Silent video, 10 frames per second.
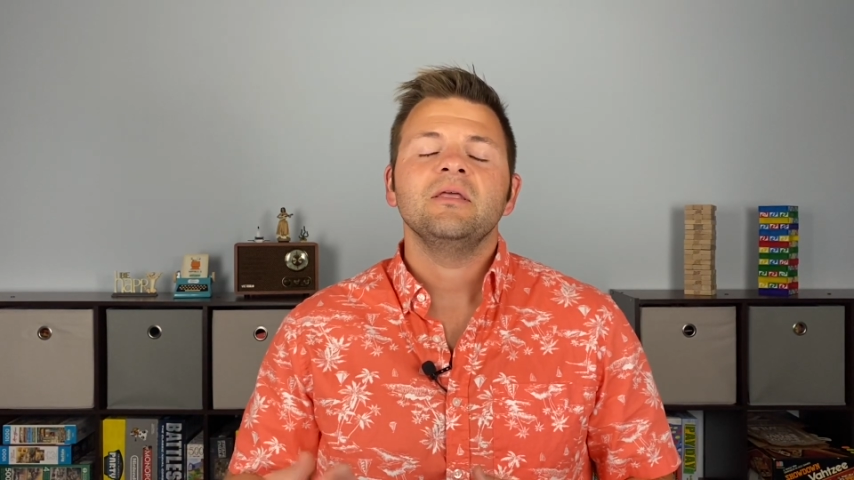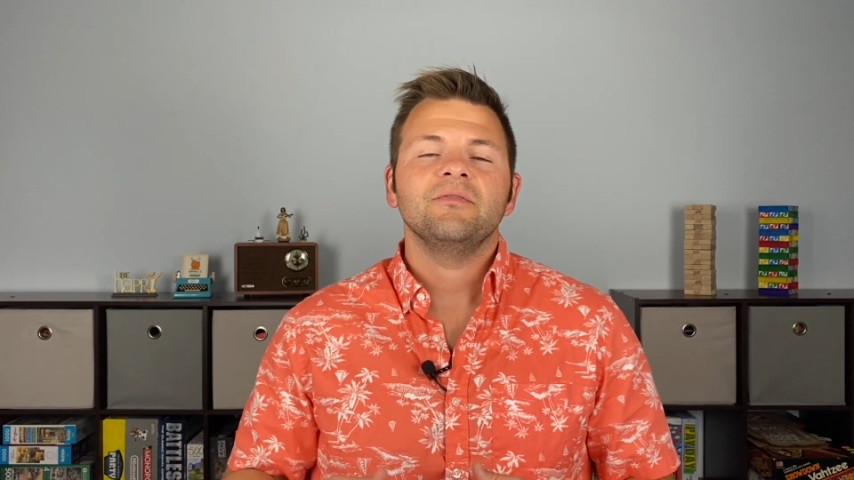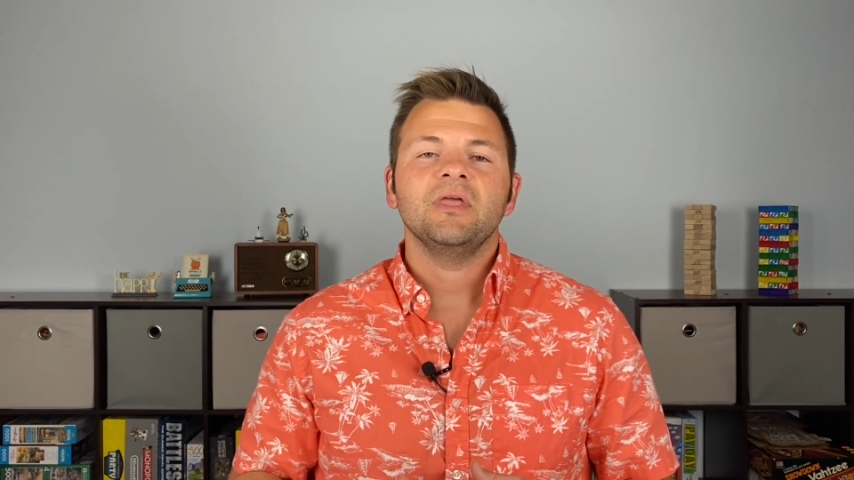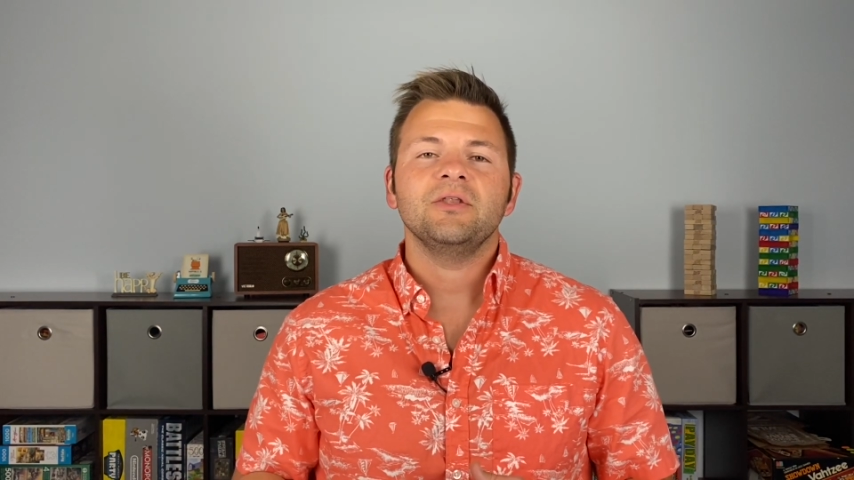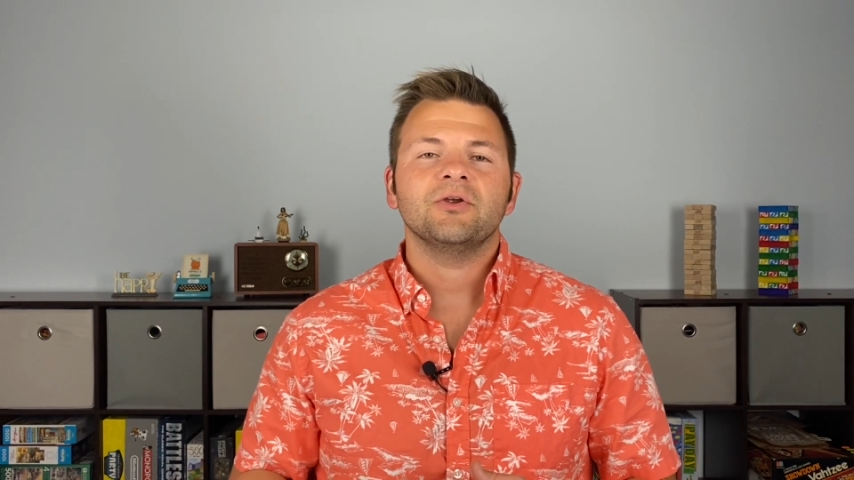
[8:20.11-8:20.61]

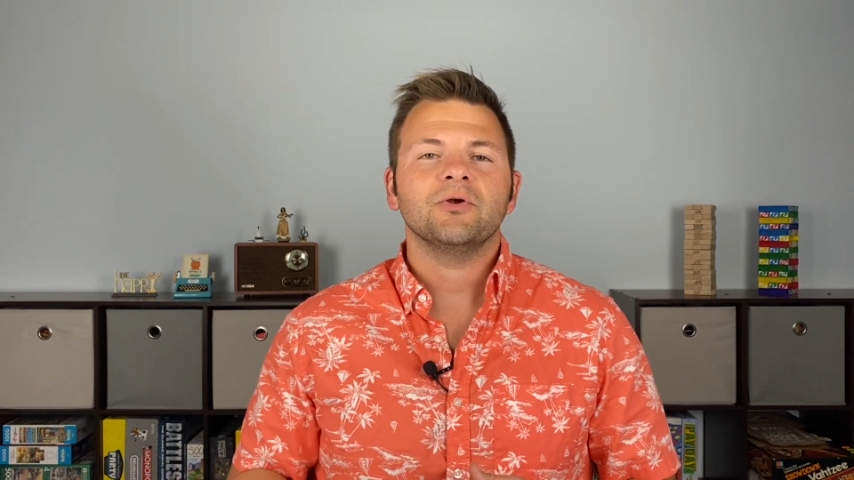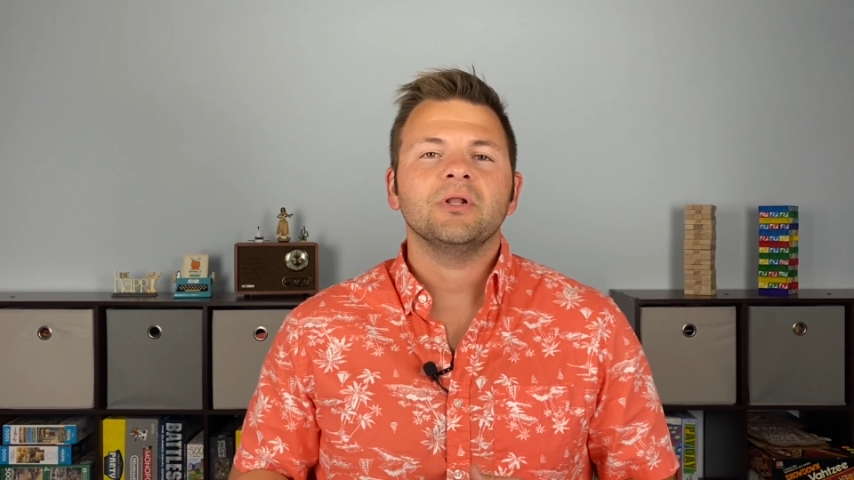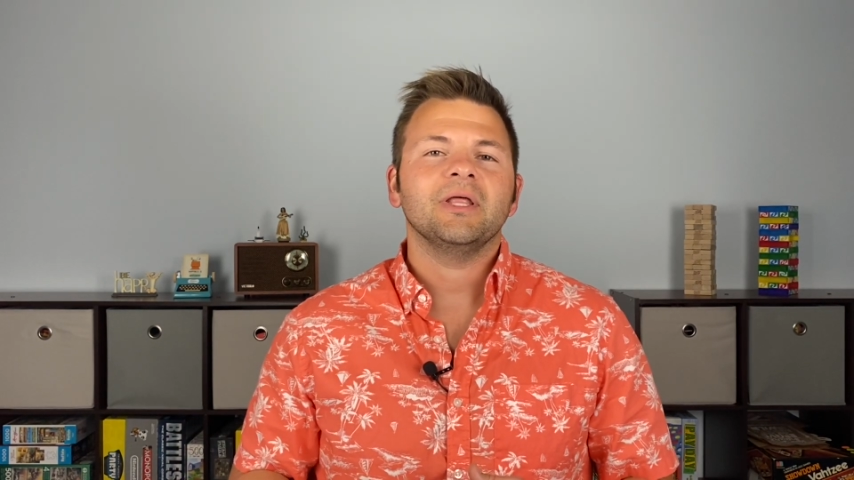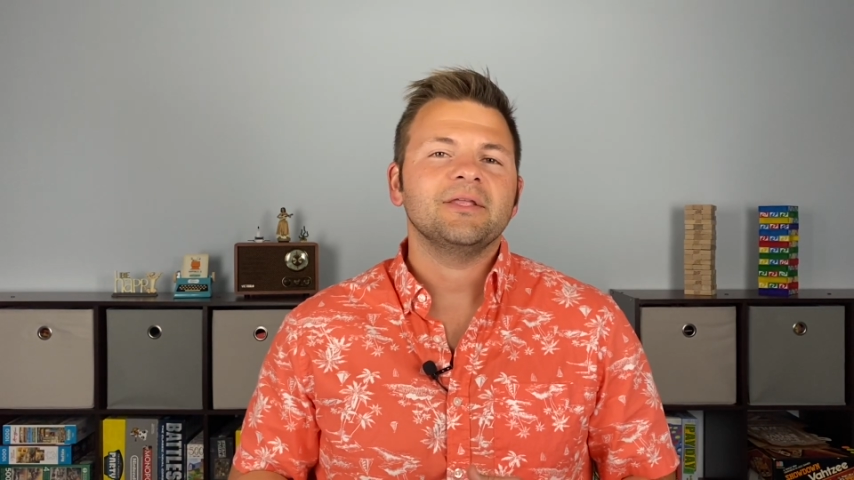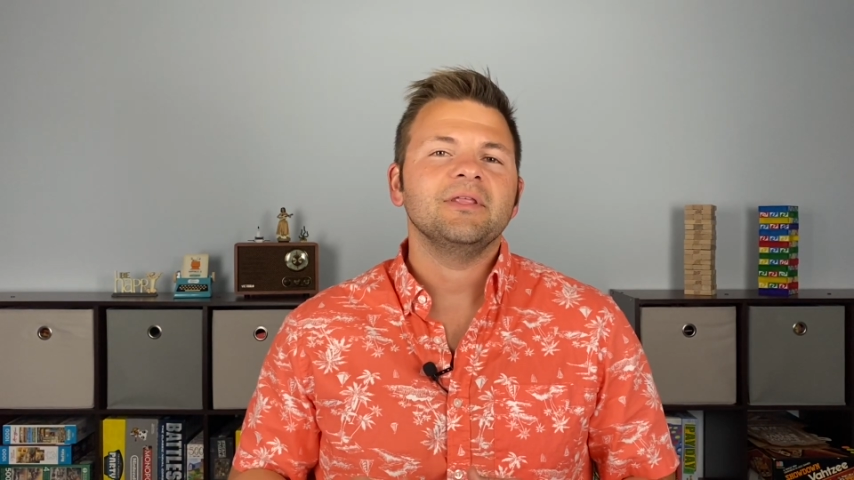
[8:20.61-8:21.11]
then you're gonna
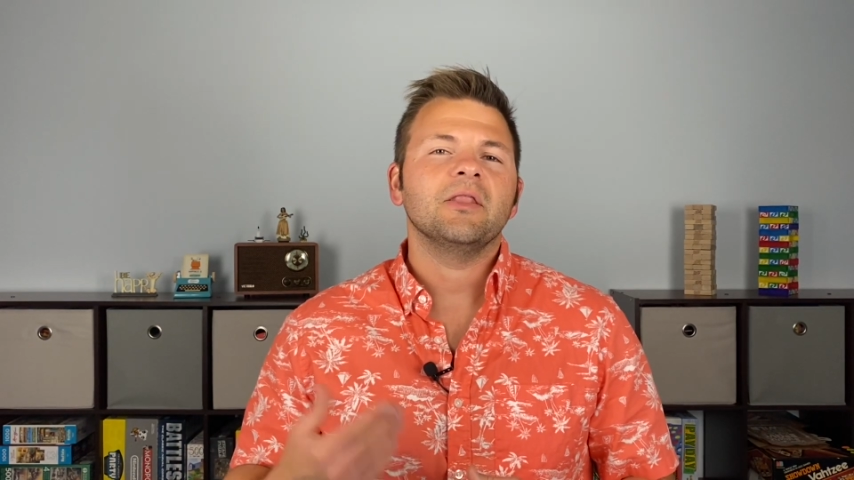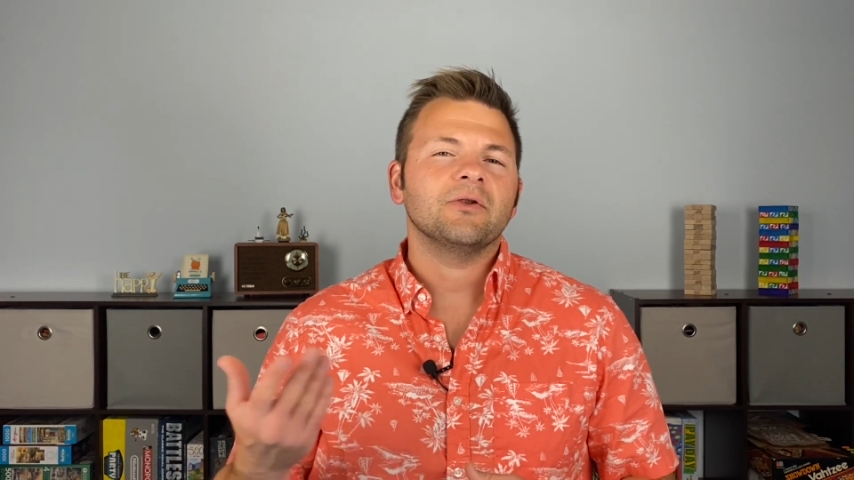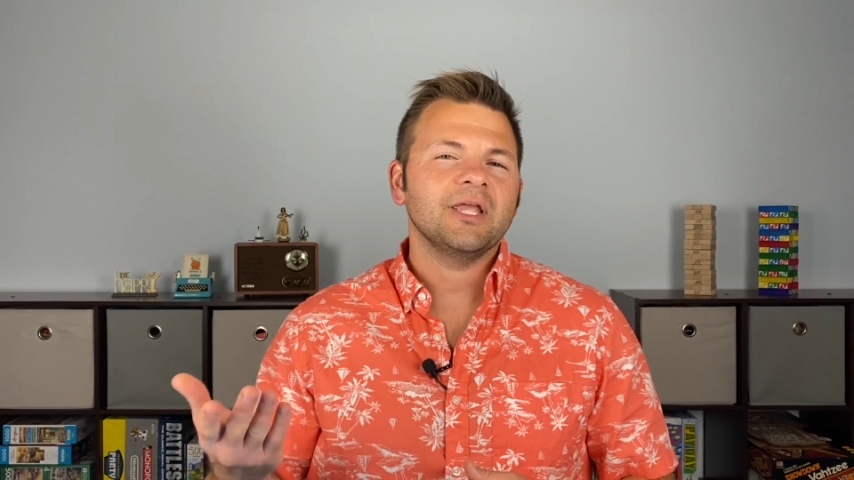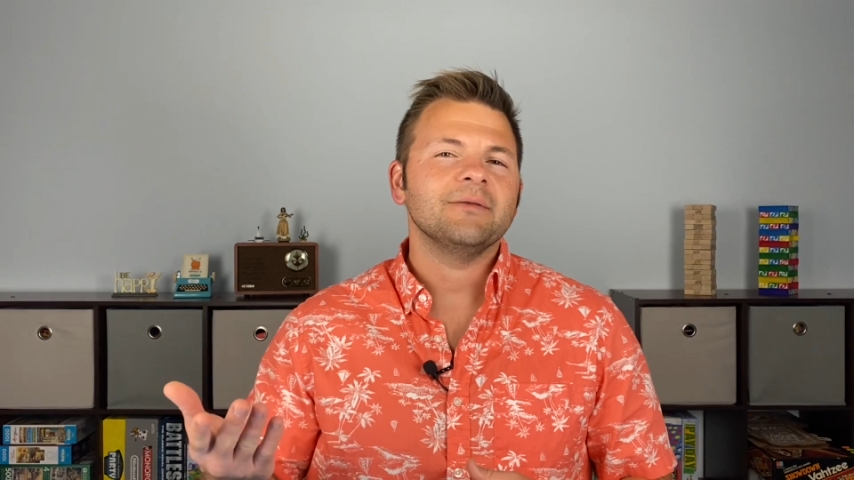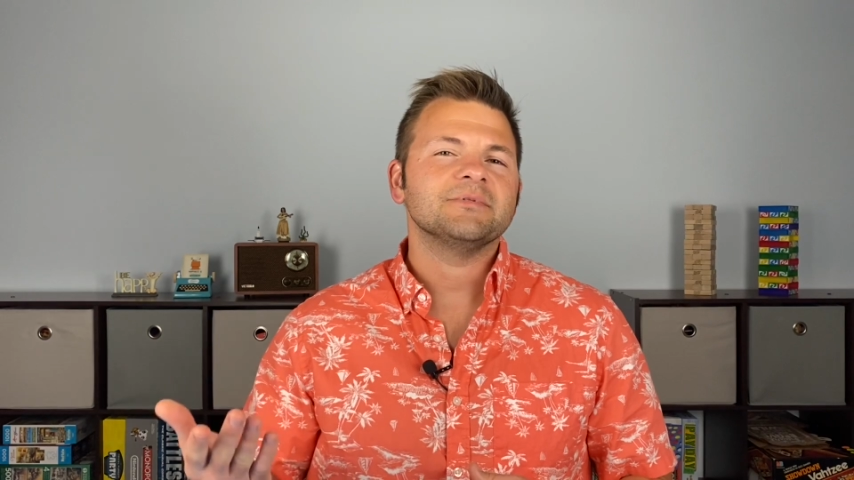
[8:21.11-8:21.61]
like the other games